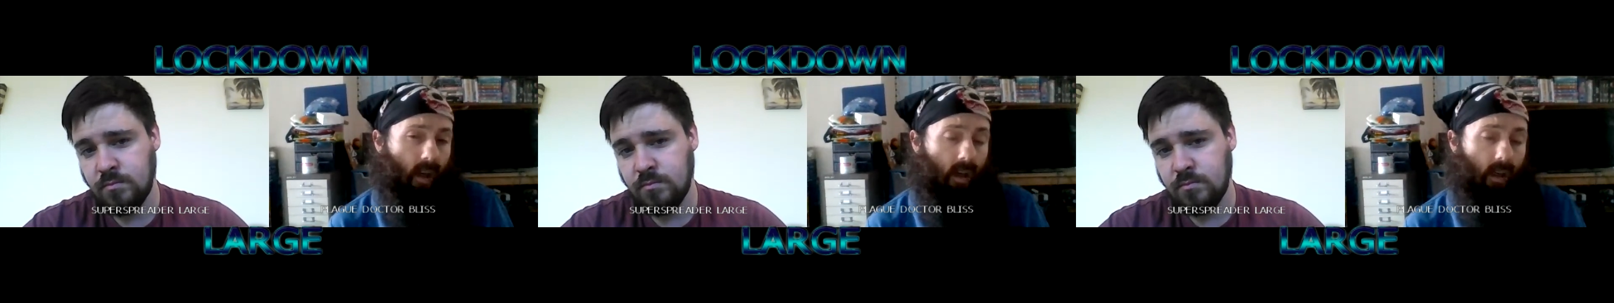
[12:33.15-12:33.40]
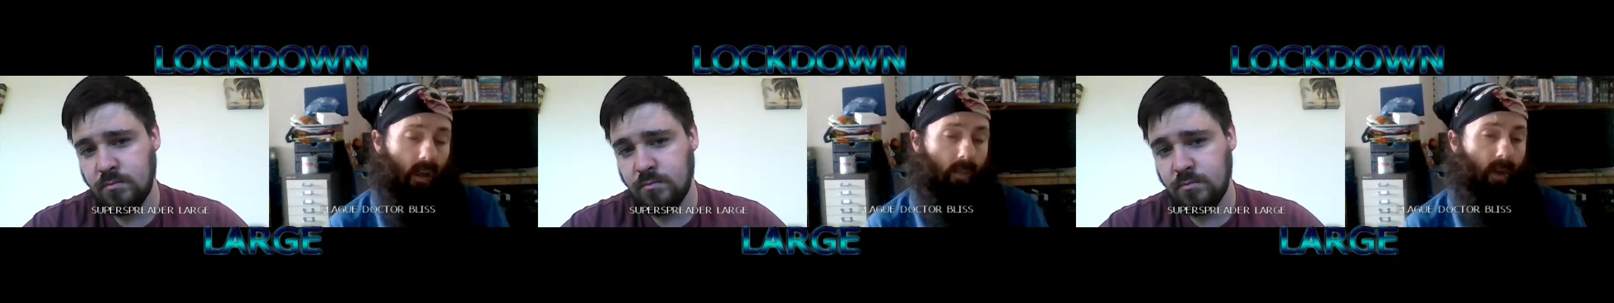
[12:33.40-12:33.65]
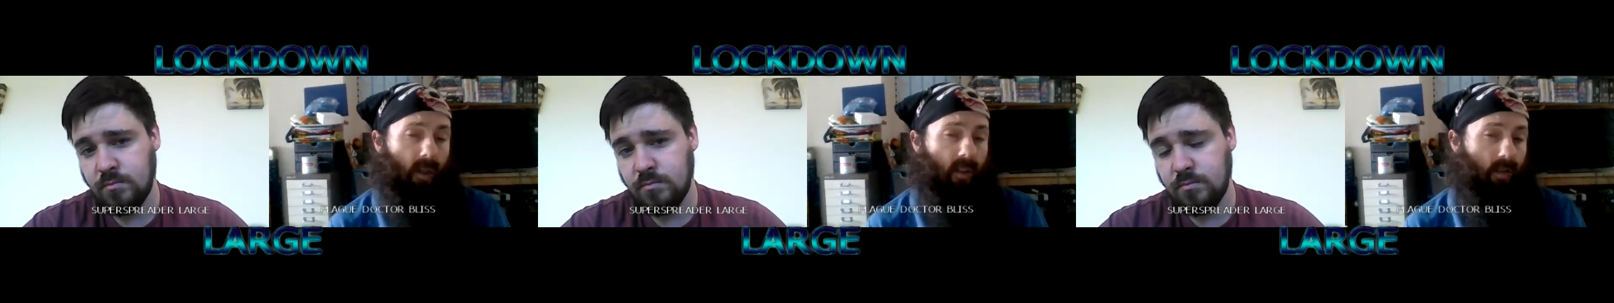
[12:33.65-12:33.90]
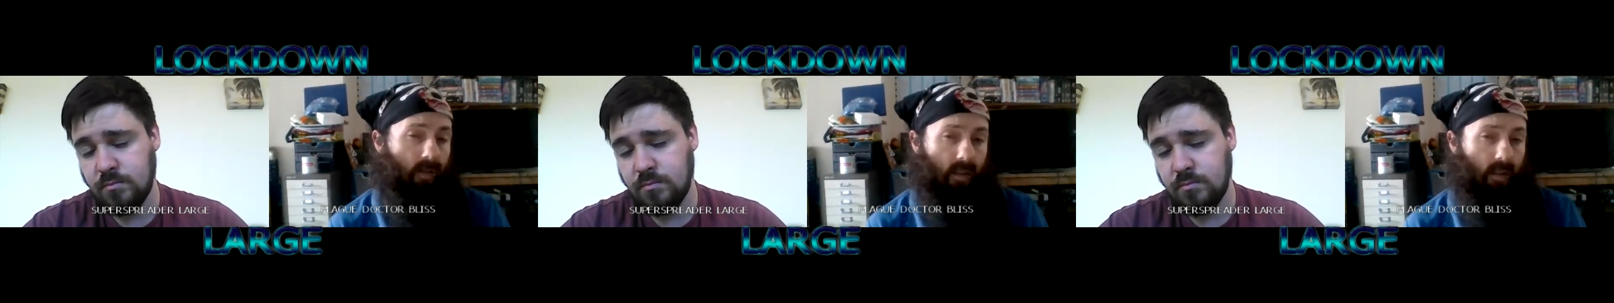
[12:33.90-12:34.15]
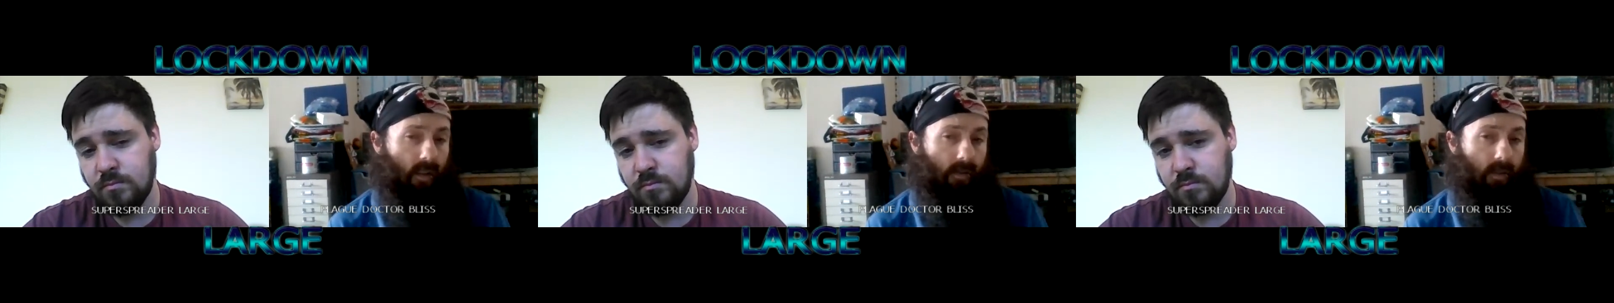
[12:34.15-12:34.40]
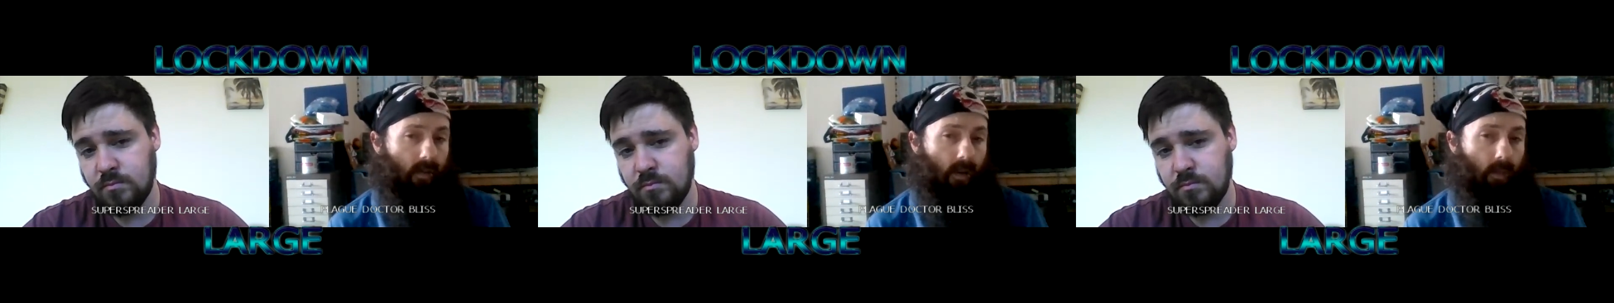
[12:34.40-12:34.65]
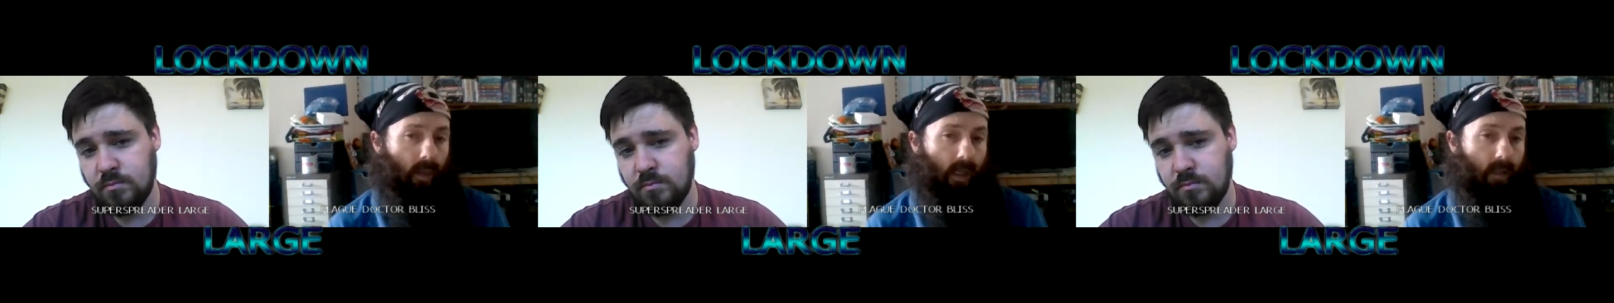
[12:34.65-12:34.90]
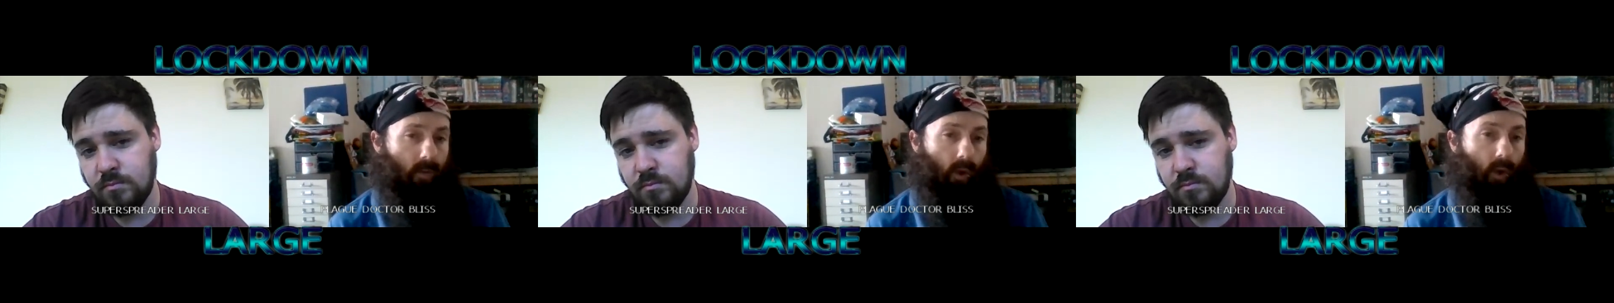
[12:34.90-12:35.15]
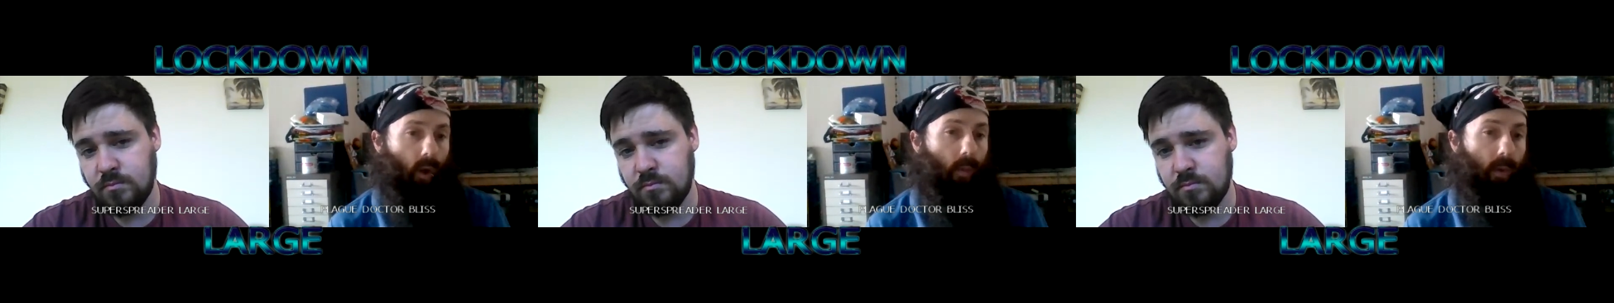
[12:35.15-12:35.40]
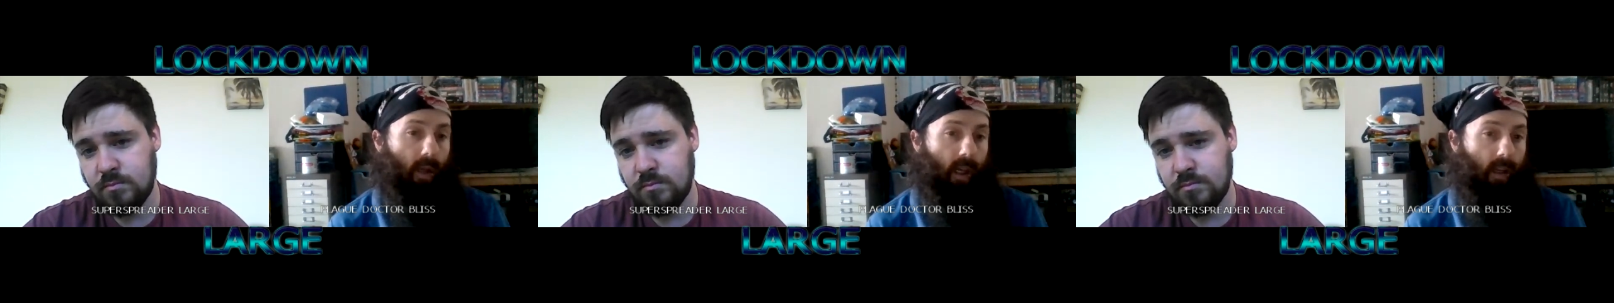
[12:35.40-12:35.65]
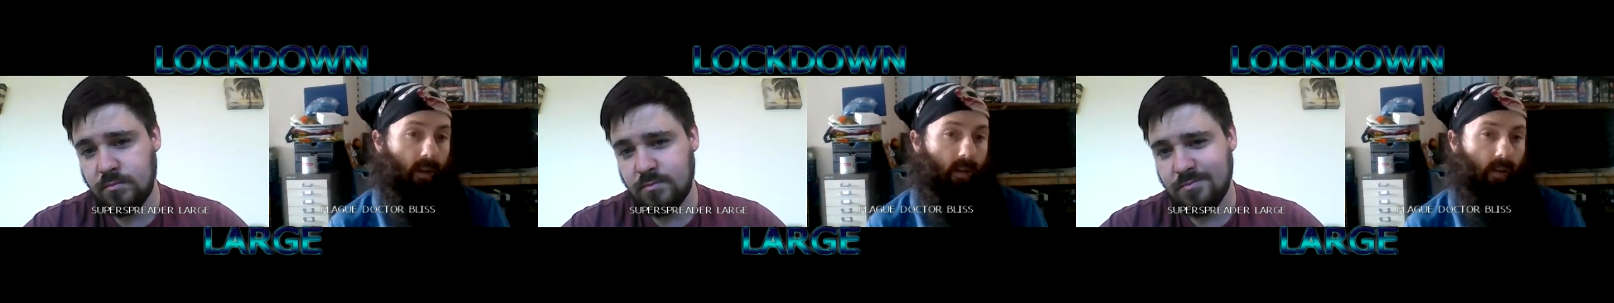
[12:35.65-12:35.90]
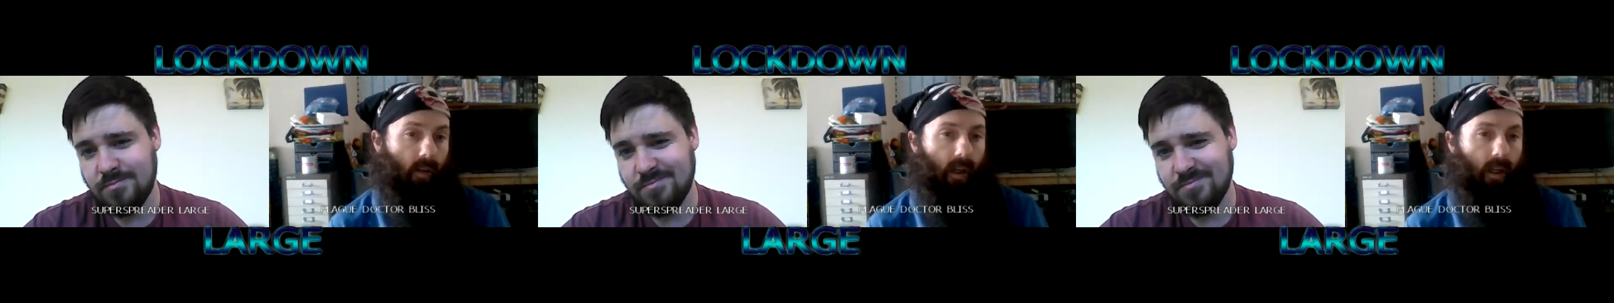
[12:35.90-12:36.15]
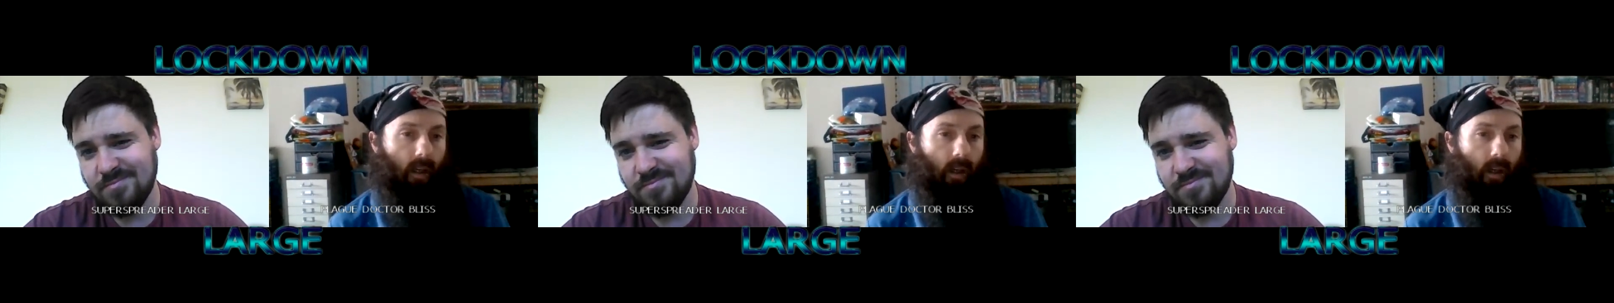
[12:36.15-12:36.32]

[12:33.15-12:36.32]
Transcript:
Speaker 1: a bunch of Conservative M Ps were lobbying to say,